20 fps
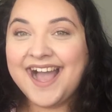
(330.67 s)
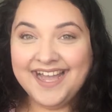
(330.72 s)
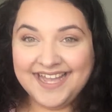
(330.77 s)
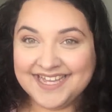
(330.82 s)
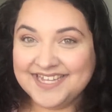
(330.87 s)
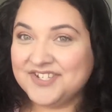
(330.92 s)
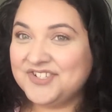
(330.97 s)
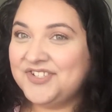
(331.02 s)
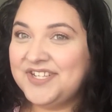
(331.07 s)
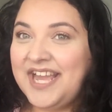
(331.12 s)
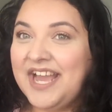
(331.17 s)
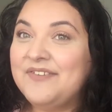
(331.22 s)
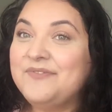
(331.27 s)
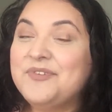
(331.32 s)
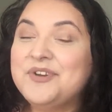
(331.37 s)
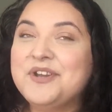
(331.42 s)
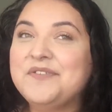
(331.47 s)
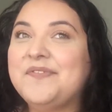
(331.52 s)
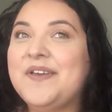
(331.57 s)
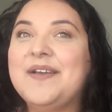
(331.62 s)
I actually have
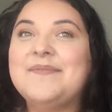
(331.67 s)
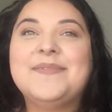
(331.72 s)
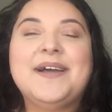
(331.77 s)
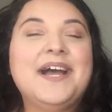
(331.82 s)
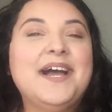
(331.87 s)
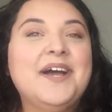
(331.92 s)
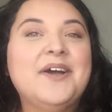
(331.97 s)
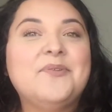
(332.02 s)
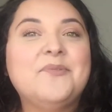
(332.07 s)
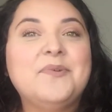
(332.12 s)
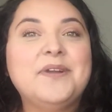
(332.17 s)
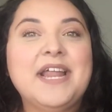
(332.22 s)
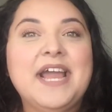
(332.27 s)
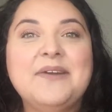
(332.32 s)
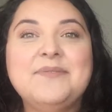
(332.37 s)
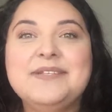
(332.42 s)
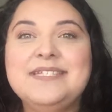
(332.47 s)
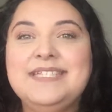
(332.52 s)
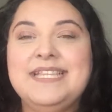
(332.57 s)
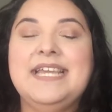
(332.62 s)
one of them. When I
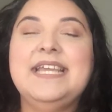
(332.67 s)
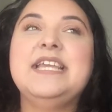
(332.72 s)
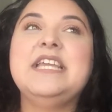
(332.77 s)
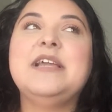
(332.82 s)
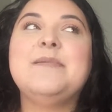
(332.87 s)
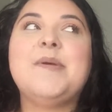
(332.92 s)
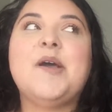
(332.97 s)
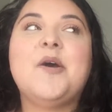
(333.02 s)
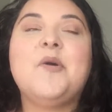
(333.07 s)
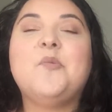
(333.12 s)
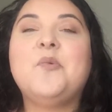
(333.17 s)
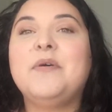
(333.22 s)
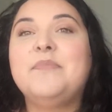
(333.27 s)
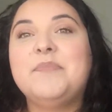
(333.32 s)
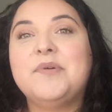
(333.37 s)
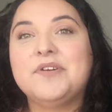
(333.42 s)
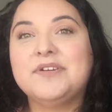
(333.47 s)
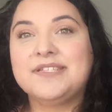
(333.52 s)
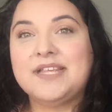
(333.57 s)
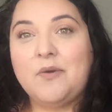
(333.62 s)
was thinking about what
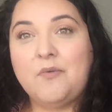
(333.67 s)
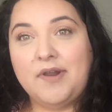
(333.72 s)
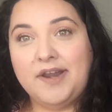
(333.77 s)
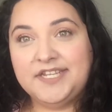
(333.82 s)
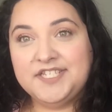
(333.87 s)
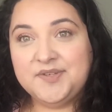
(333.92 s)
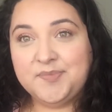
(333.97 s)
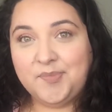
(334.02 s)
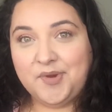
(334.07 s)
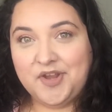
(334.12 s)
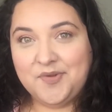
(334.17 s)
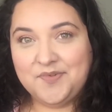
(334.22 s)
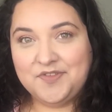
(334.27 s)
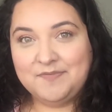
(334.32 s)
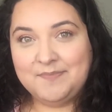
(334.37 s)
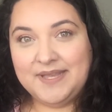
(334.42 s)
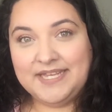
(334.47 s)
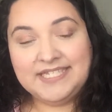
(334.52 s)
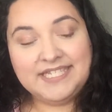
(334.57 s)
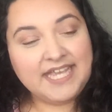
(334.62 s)
books I wanted to bring
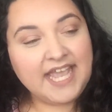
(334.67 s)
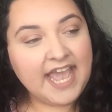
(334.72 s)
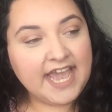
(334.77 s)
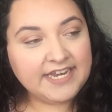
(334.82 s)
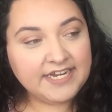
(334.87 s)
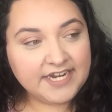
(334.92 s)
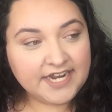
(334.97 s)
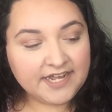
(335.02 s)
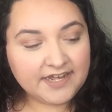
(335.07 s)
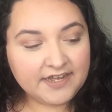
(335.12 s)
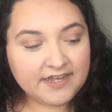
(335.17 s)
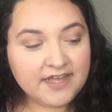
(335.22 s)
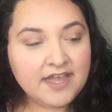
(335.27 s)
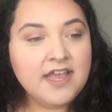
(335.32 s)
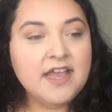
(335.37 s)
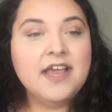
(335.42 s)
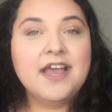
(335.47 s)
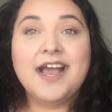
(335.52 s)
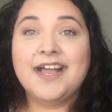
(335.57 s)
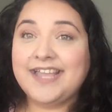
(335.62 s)
with me to Canada,
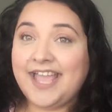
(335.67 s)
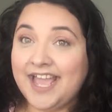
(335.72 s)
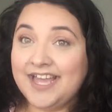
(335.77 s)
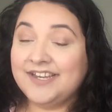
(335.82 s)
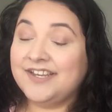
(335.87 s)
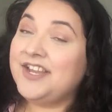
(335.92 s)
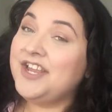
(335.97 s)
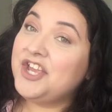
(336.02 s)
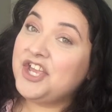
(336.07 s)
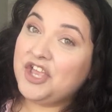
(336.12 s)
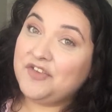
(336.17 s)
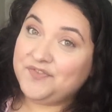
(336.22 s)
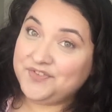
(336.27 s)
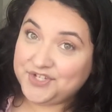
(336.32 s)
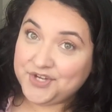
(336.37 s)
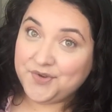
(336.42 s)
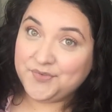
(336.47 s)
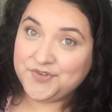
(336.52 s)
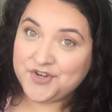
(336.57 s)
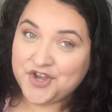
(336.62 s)
again, if you
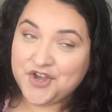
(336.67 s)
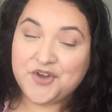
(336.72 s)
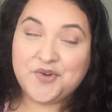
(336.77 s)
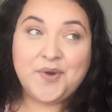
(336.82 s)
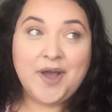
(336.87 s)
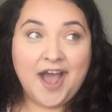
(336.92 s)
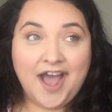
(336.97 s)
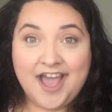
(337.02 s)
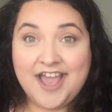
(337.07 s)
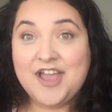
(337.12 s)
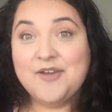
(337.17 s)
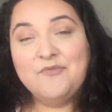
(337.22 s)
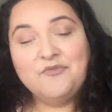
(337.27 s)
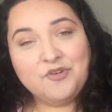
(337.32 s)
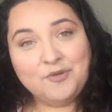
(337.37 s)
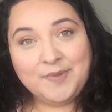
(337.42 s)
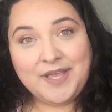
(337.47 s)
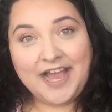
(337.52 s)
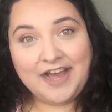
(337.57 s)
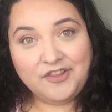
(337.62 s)
don't know, hi, I'm
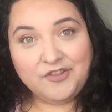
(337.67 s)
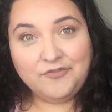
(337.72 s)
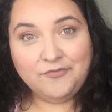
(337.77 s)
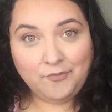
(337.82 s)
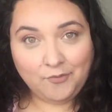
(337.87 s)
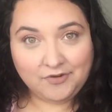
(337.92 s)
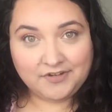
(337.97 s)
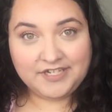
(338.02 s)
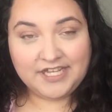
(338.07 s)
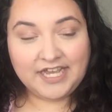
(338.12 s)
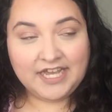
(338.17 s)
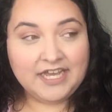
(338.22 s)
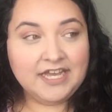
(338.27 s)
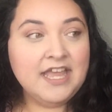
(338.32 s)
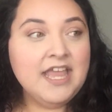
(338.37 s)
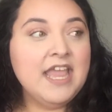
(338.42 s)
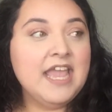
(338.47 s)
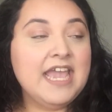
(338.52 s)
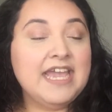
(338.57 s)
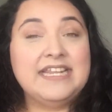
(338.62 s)
from California
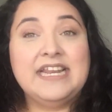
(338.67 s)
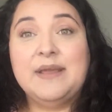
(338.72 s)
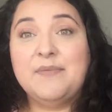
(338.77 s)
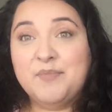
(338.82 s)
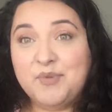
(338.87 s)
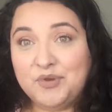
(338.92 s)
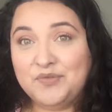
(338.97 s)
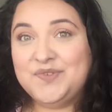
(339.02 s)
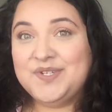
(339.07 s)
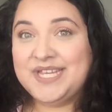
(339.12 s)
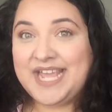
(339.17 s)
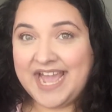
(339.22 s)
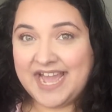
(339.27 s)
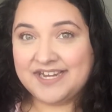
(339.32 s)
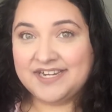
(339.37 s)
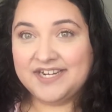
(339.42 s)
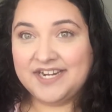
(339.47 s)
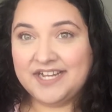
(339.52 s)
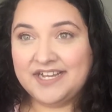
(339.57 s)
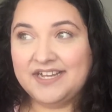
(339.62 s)
and I moved to
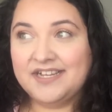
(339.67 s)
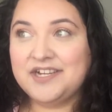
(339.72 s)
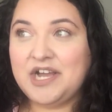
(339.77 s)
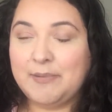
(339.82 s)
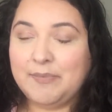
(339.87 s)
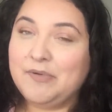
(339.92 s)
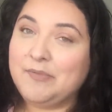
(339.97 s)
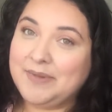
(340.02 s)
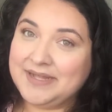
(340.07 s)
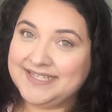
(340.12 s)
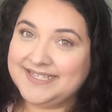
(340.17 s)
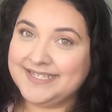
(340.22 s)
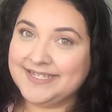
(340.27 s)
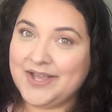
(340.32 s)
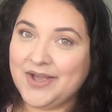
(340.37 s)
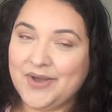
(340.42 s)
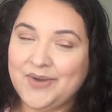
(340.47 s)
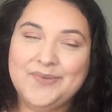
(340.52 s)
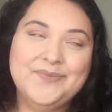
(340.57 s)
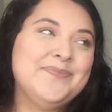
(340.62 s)
Canada a couple months
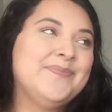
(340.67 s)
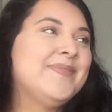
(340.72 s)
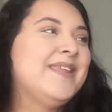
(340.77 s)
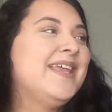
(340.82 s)
ago.